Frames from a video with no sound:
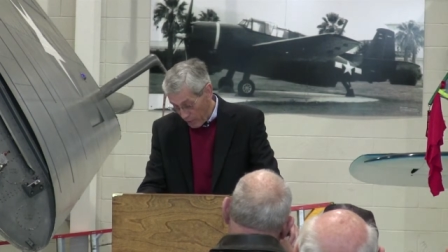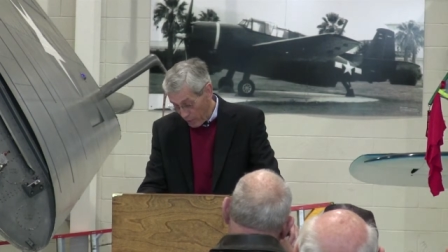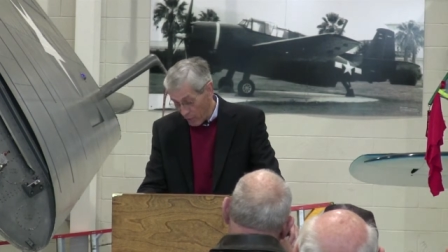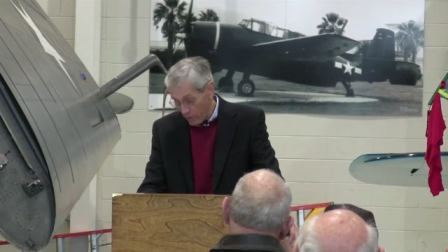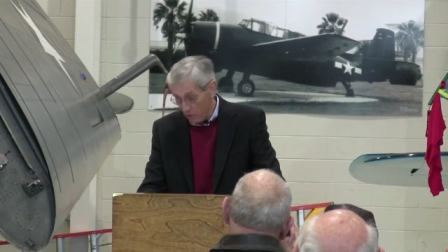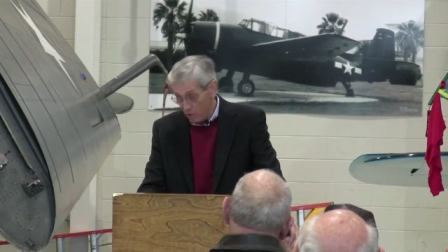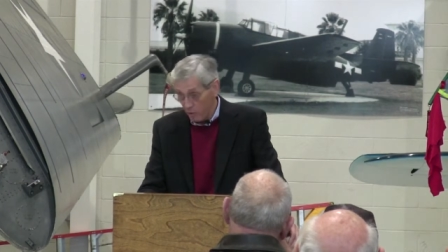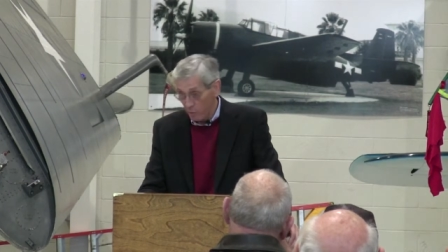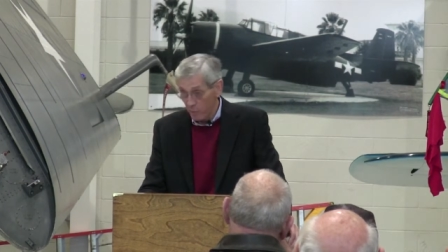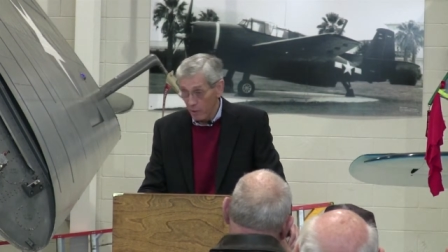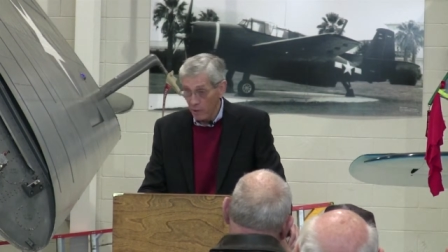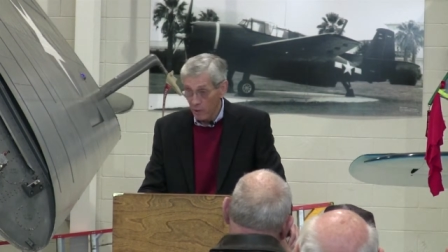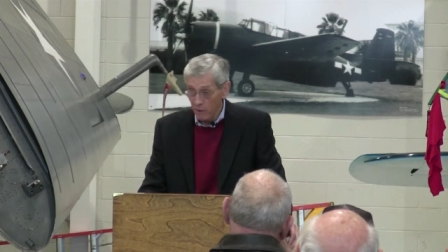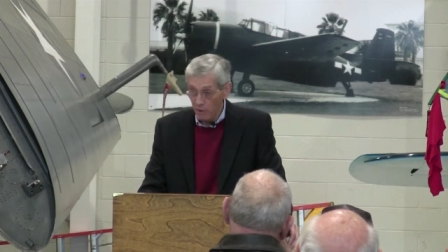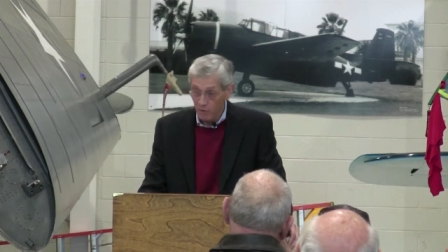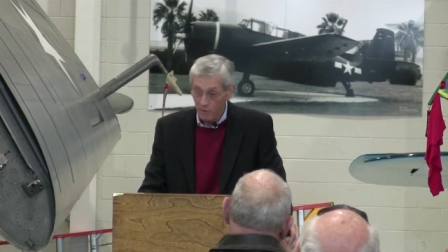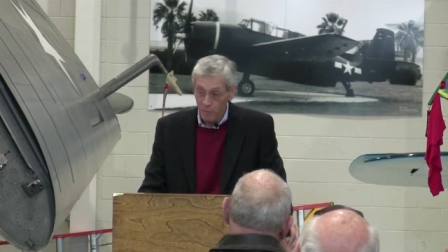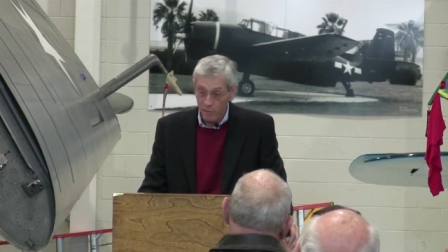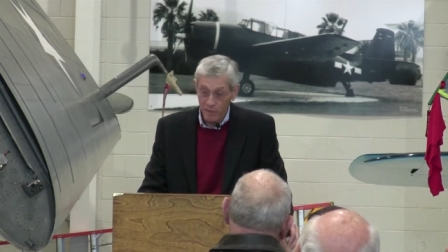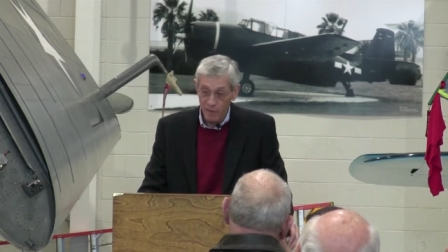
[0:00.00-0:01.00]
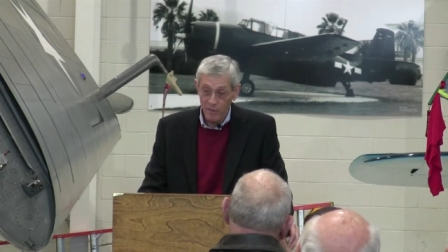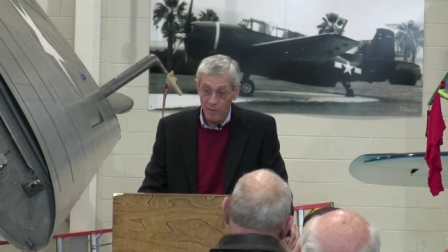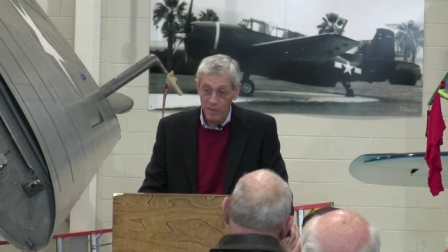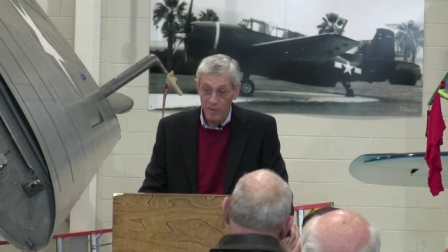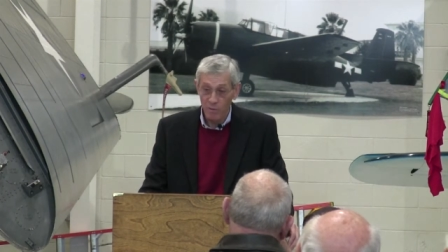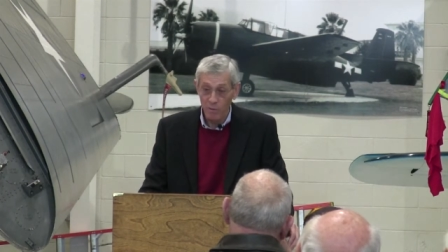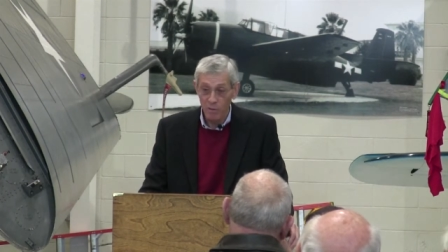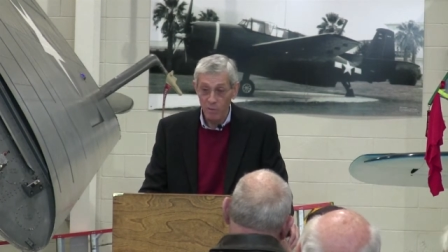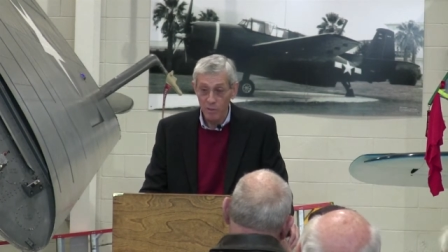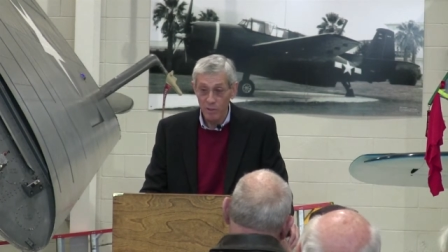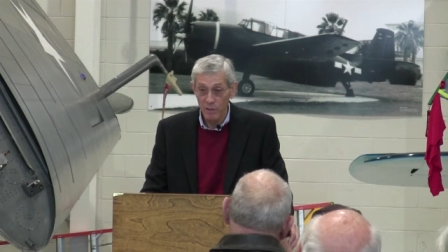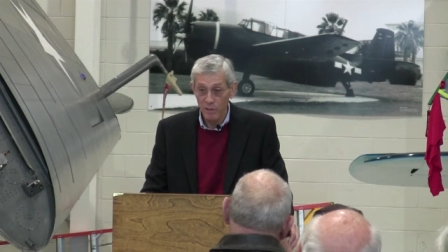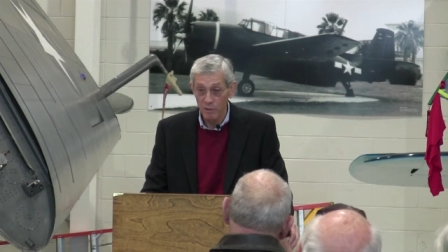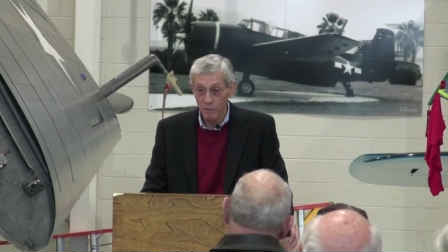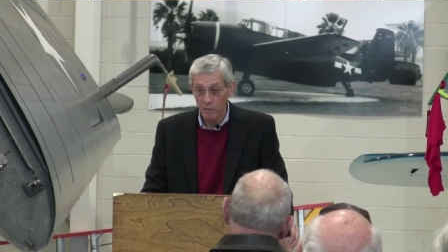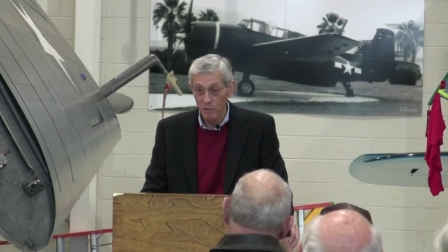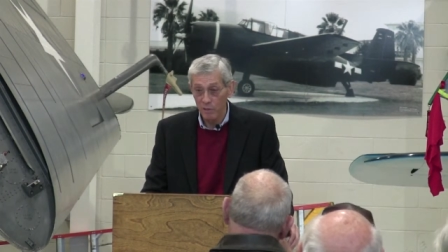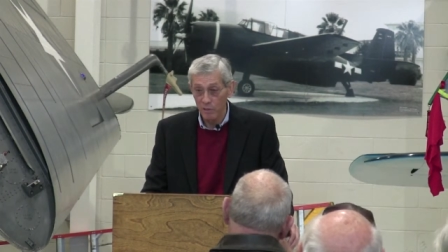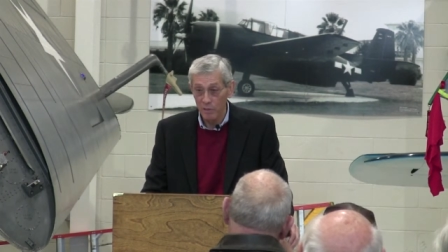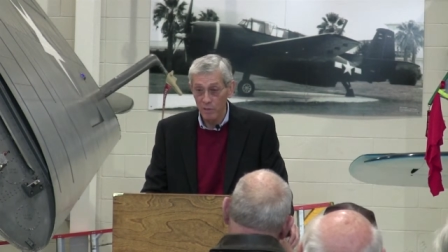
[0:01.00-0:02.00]
the helos because you may think what we're
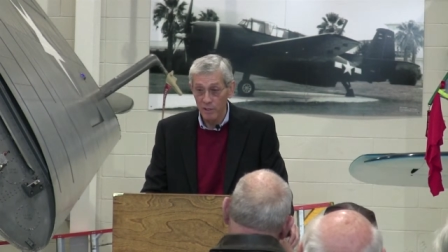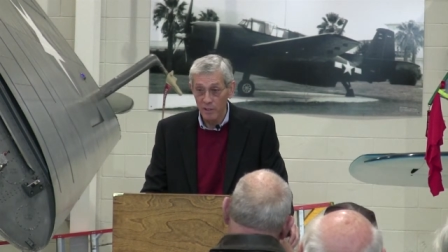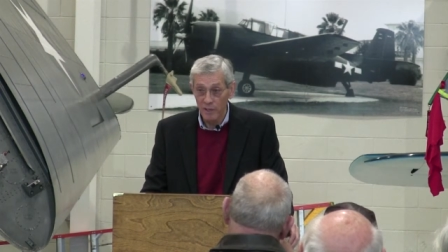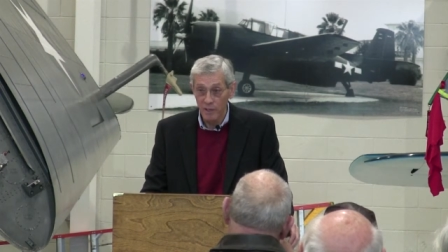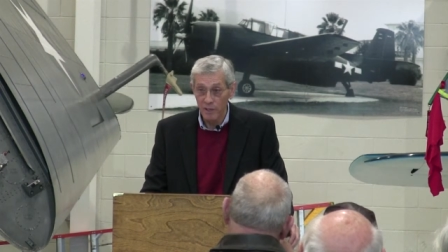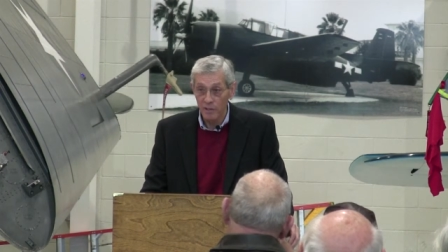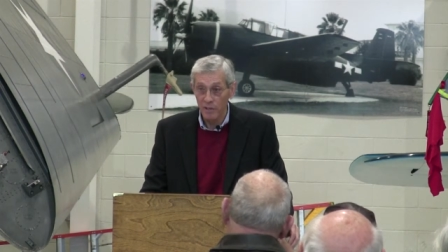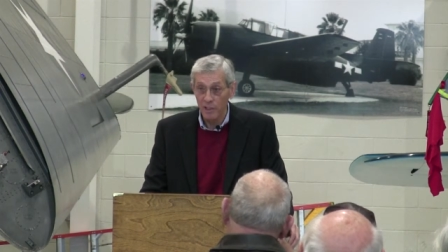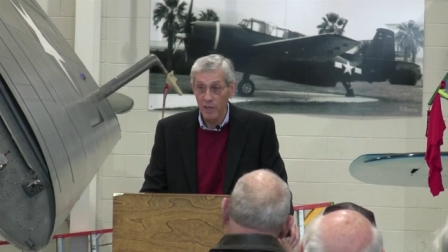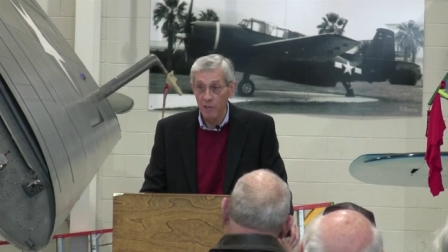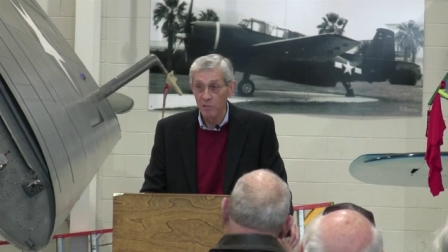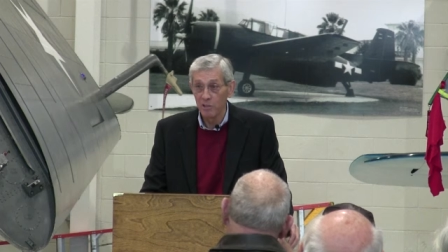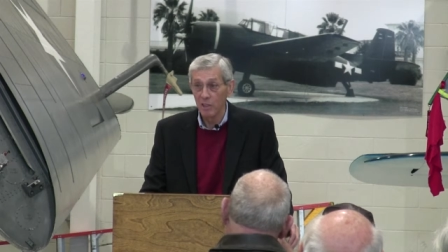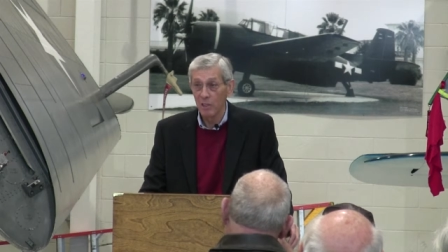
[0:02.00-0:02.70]
doing is a little bit dangerous.